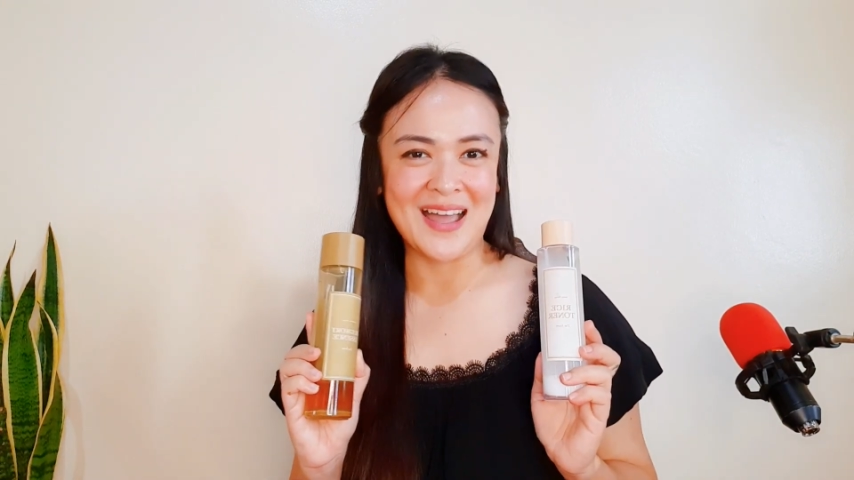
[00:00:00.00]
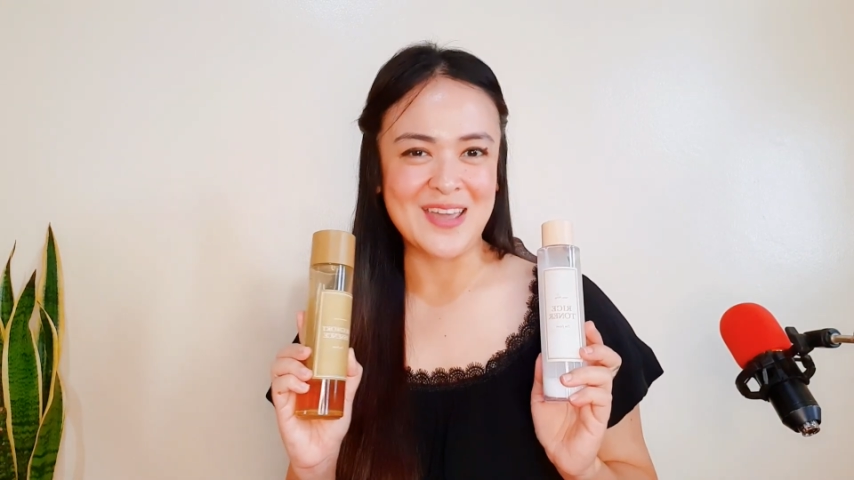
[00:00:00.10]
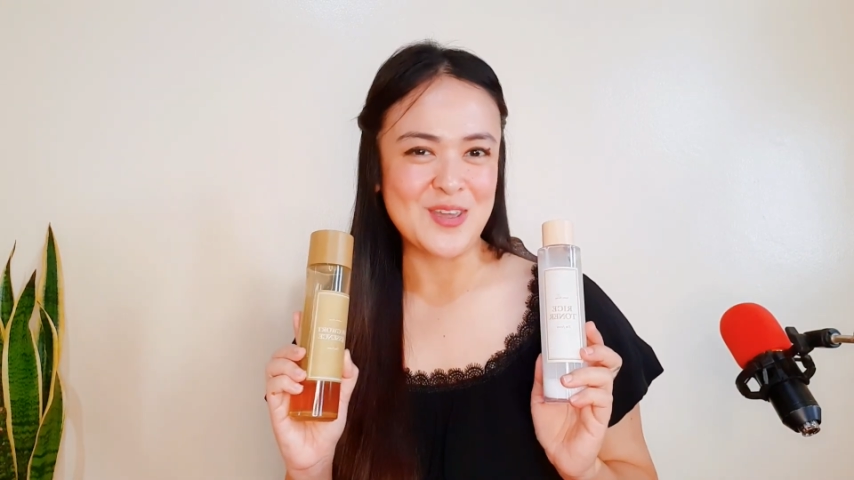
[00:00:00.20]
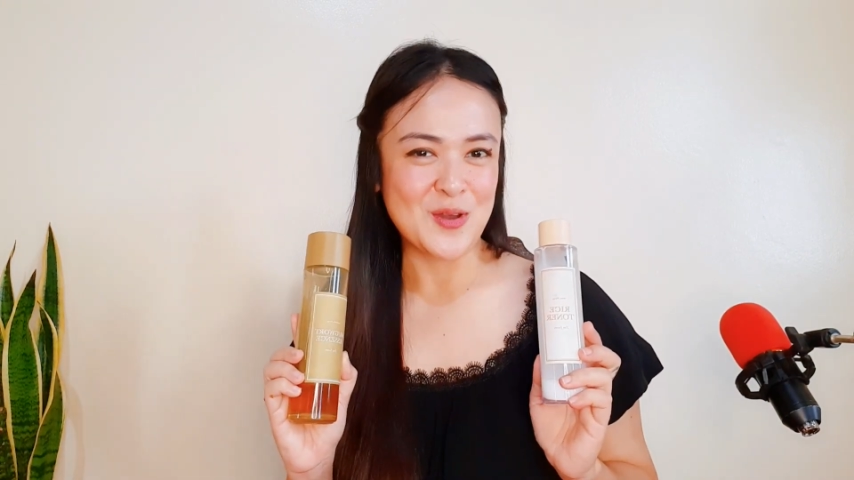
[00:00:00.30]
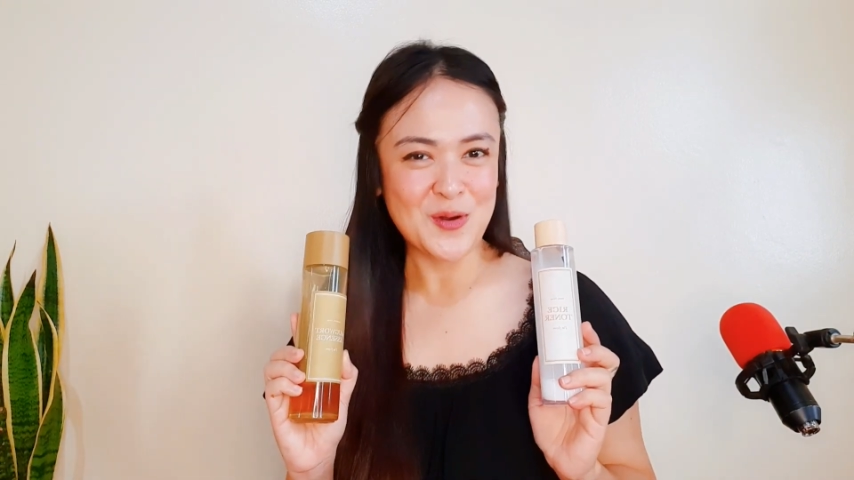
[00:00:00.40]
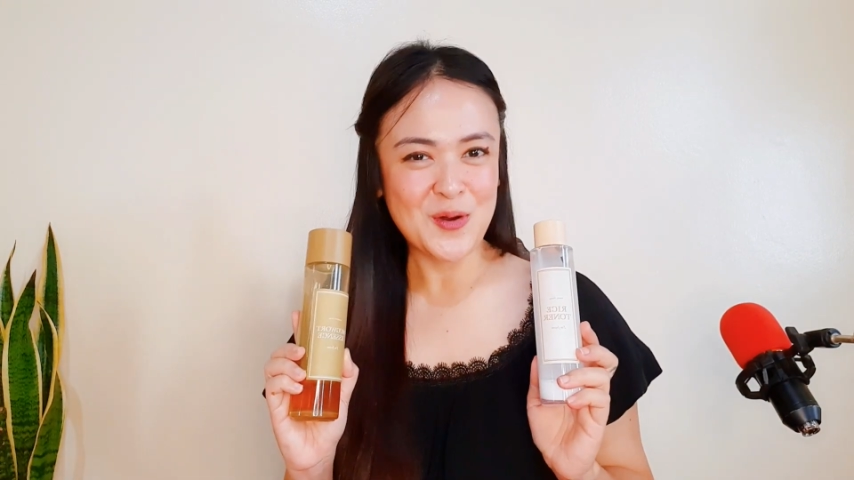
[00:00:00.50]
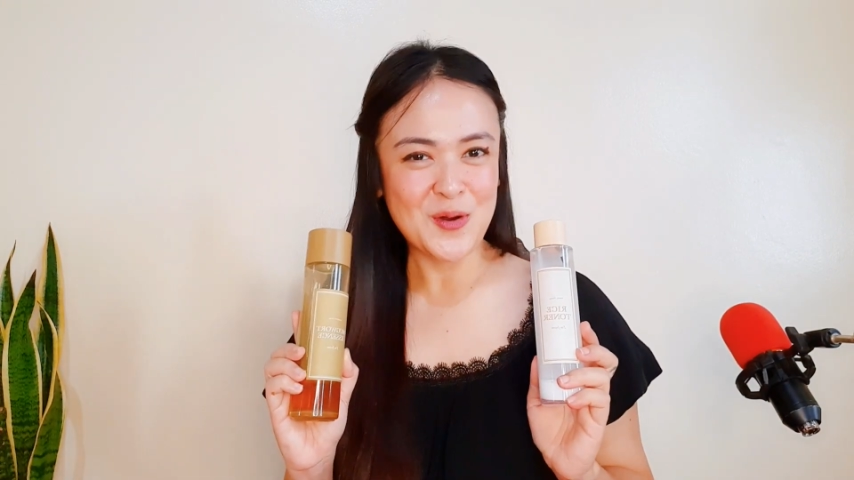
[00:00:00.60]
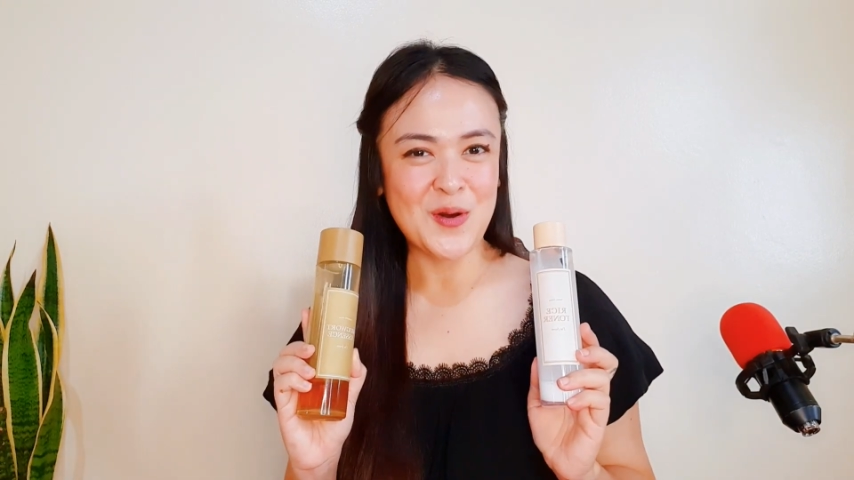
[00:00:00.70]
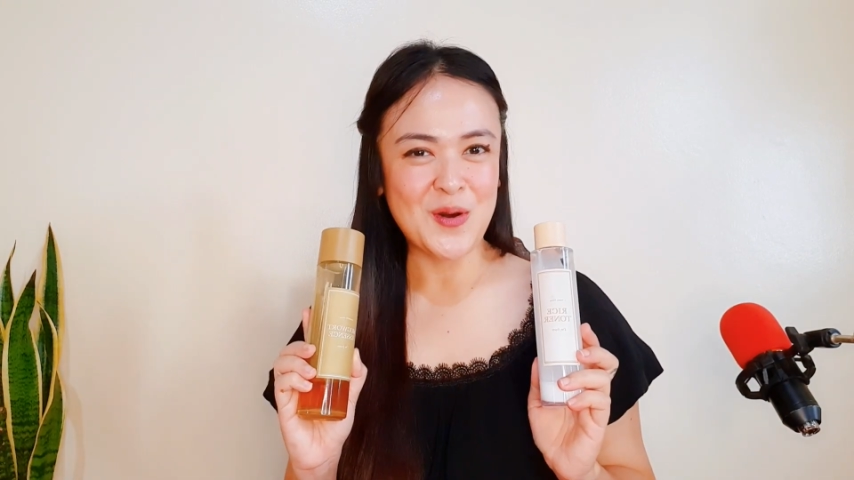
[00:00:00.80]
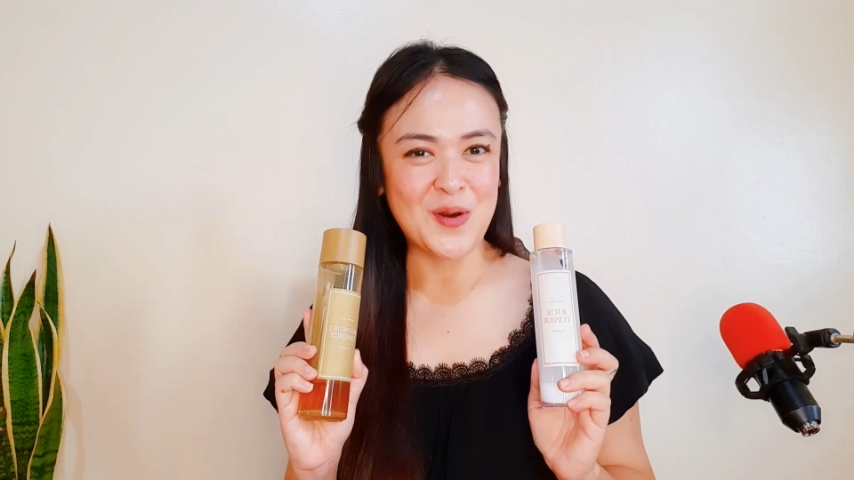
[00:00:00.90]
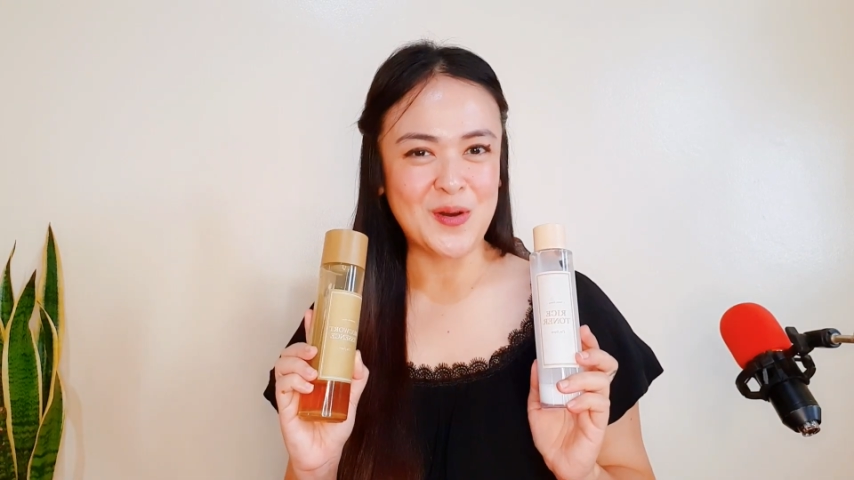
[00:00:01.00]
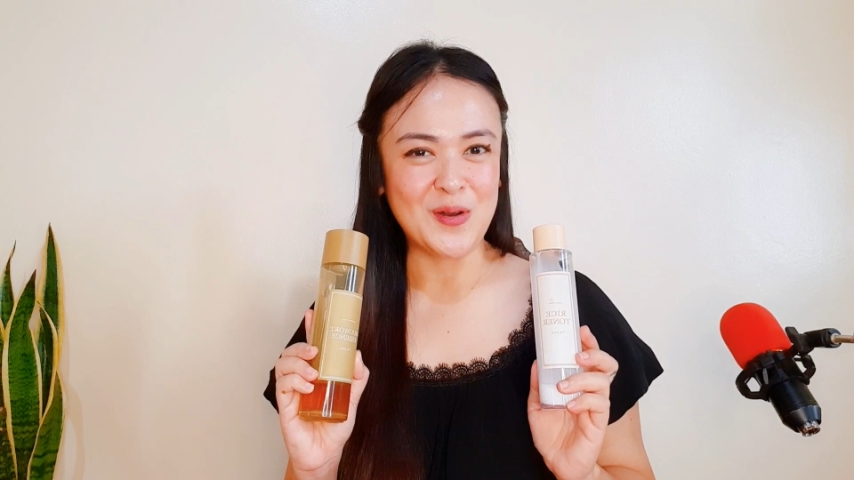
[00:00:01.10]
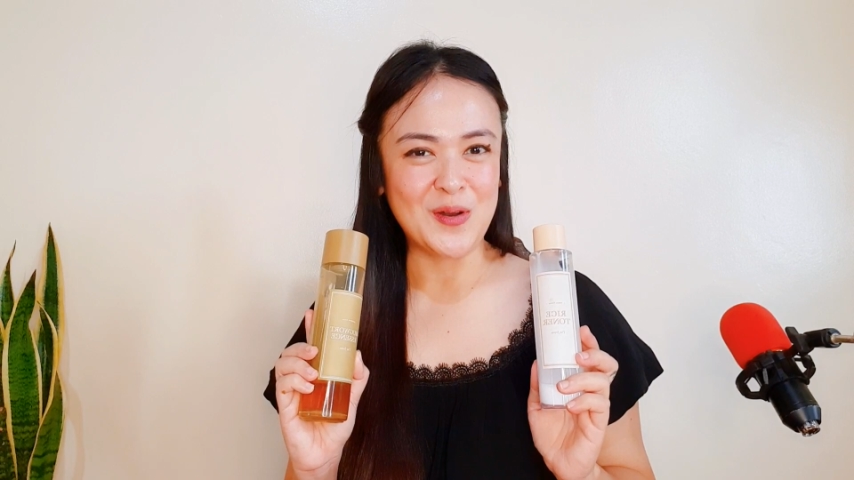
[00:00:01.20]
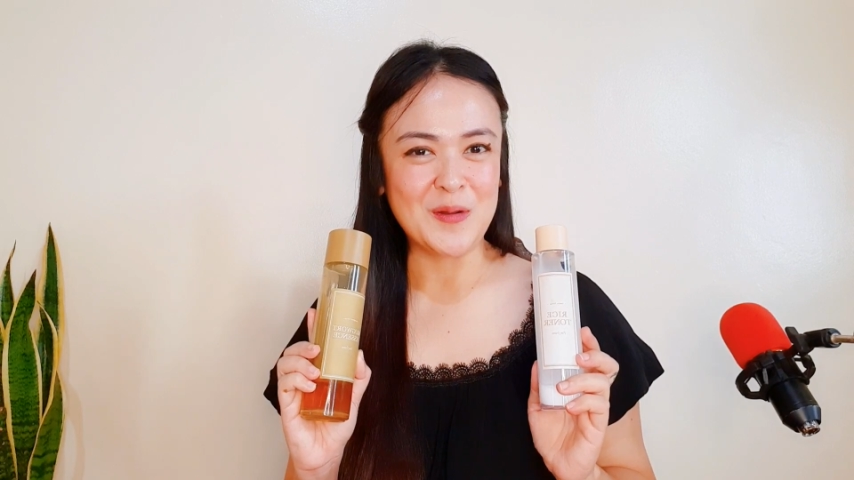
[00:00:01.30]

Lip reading: kayo.